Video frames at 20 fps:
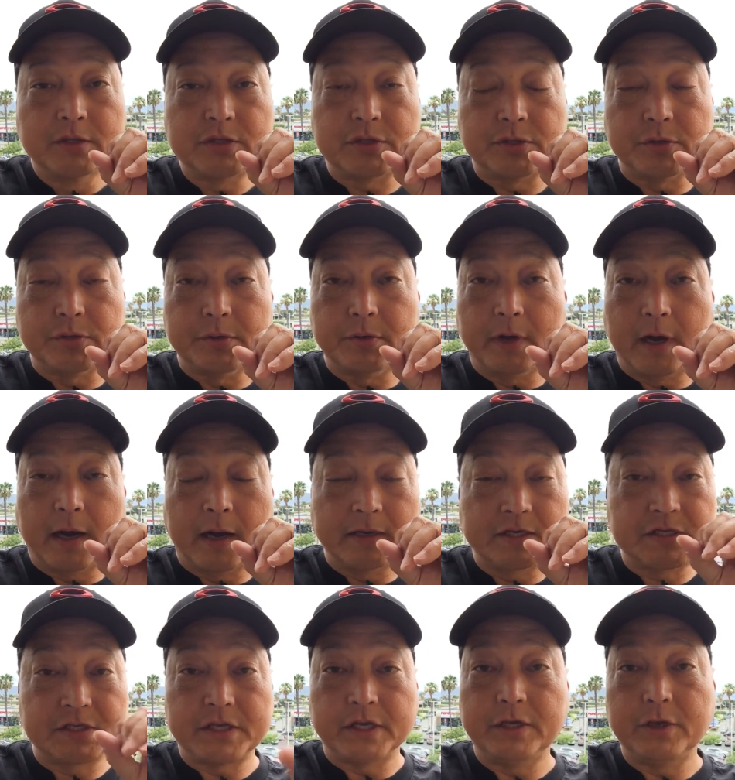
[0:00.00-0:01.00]
to uh,
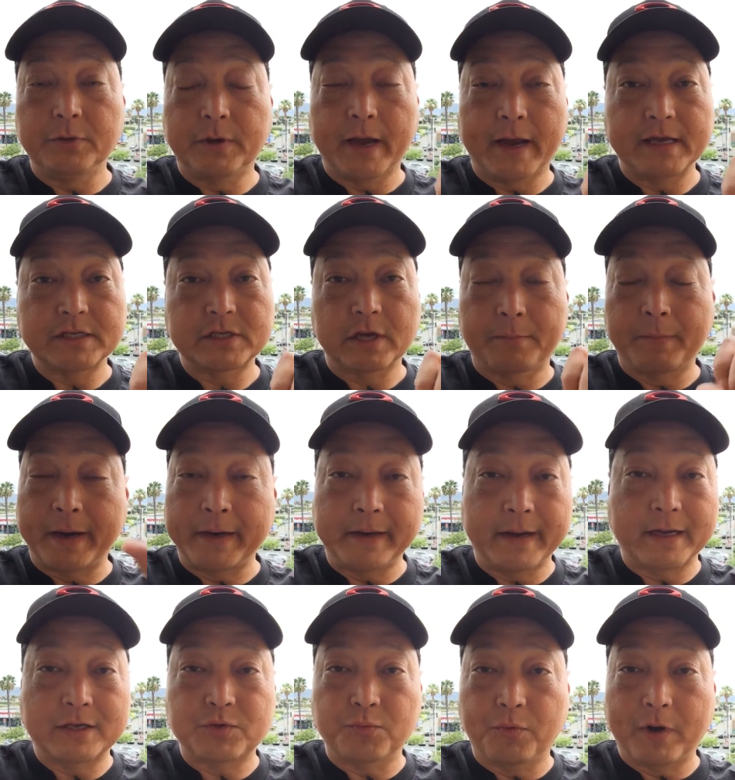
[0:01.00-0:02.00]
see you guys on my
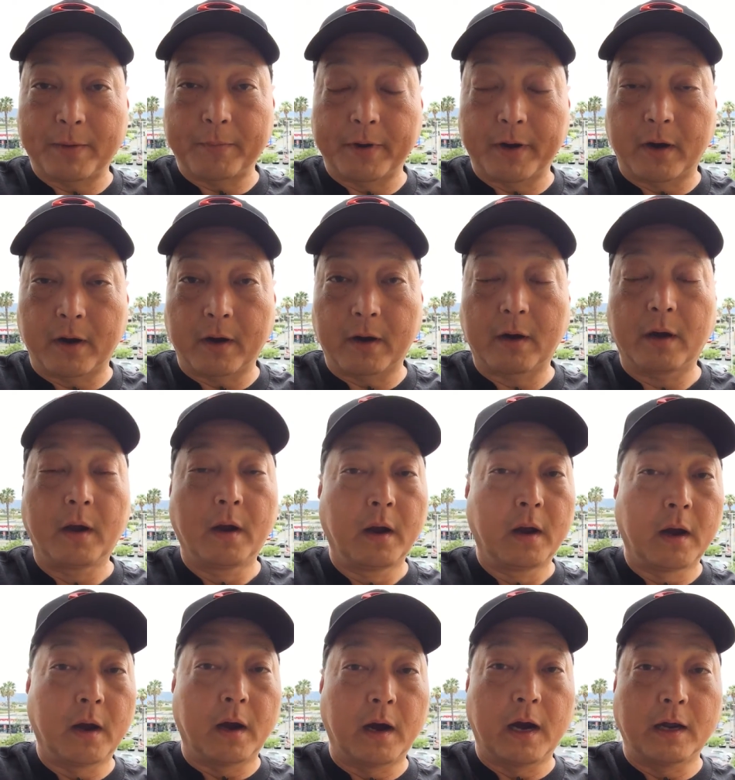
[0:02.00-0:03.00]
next webinar.
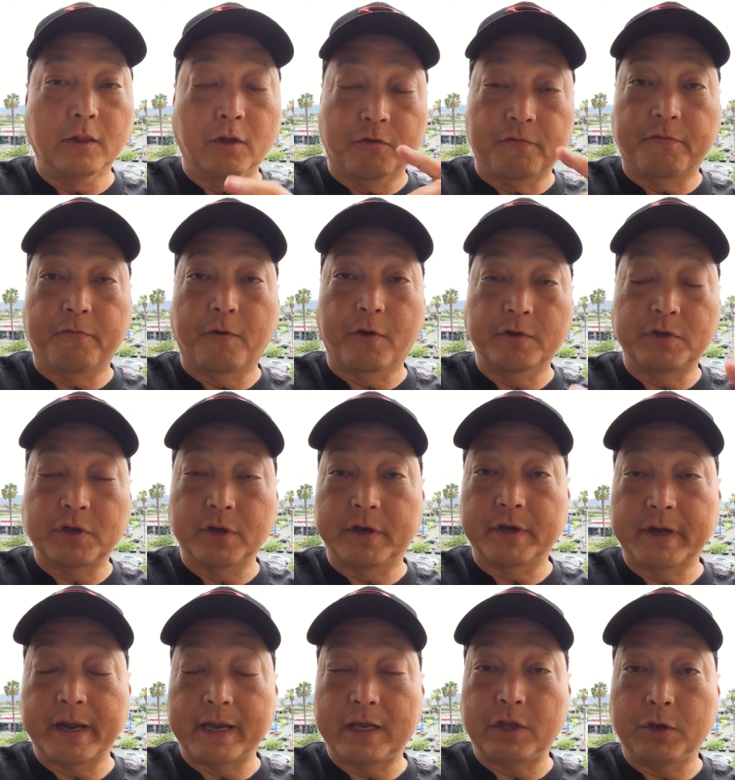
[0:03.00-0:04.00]
I look forward to
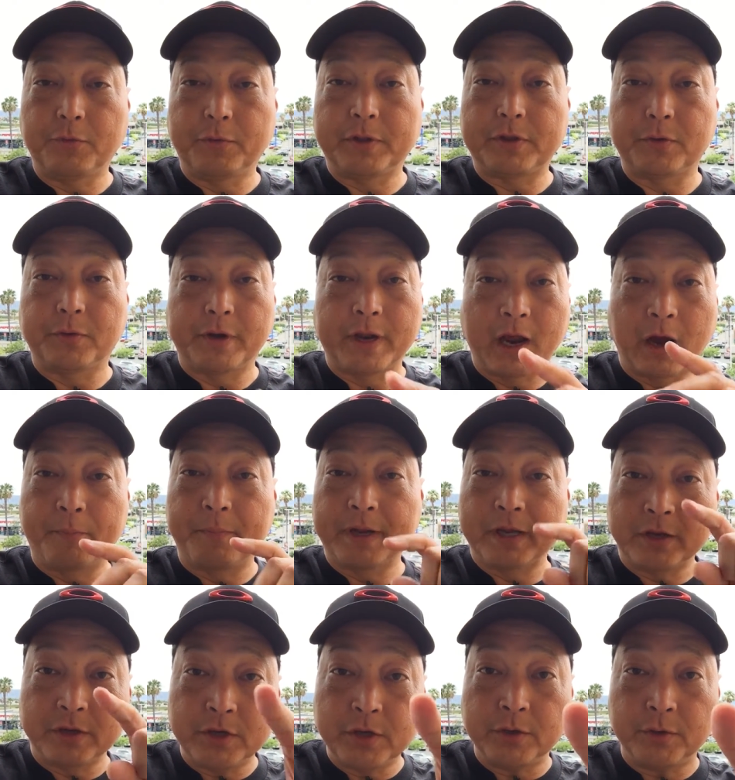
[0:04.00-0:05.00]
connecting with you and
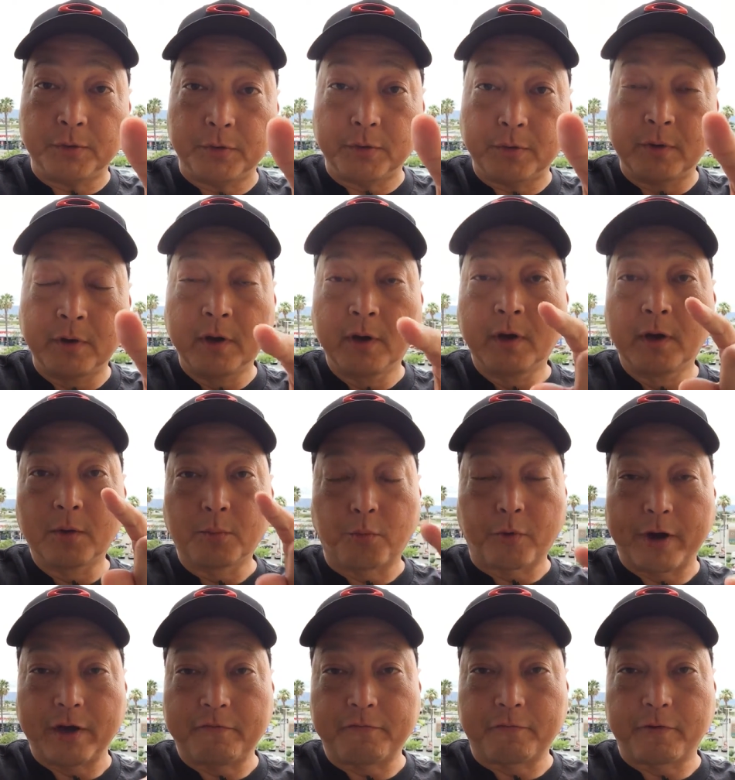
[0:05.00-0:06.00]
helping you
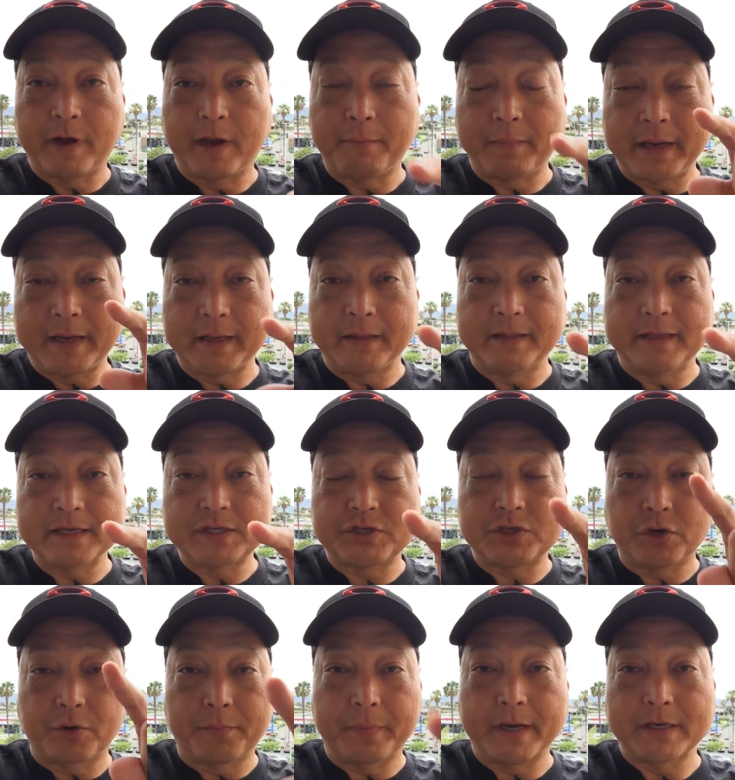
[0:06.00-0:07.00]
break free and making this
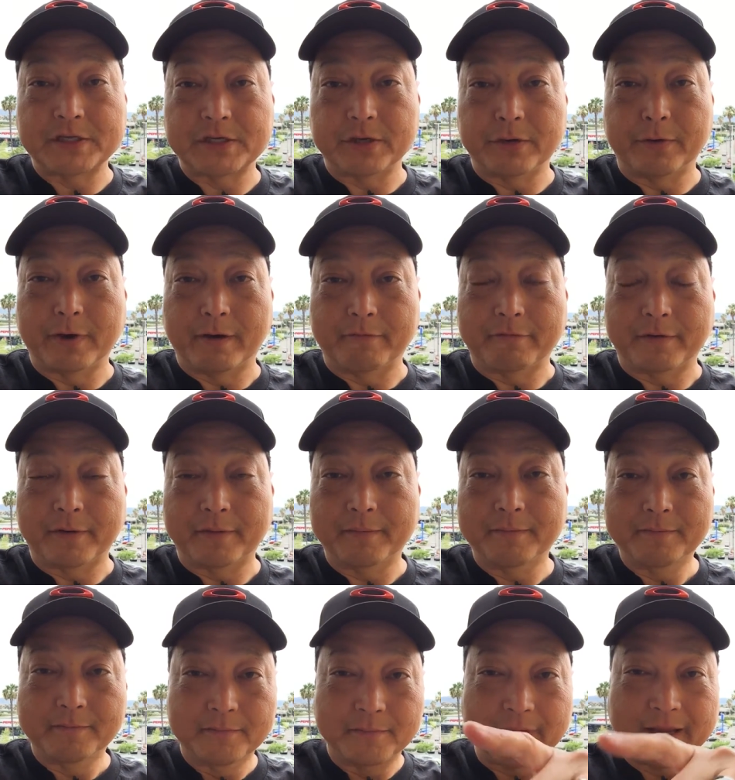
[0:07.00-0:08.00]
your best year ever.
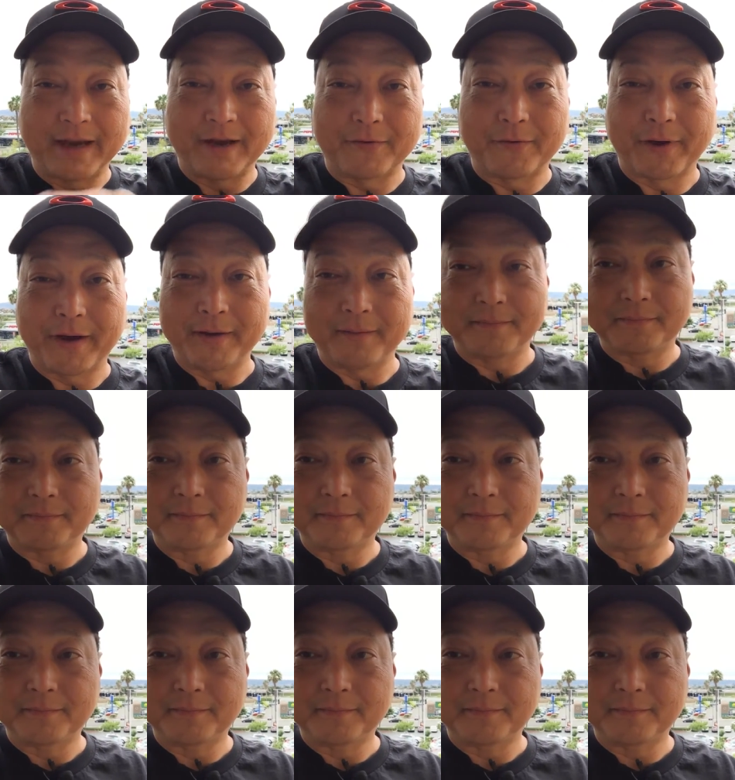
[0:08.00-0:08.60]
Integrate.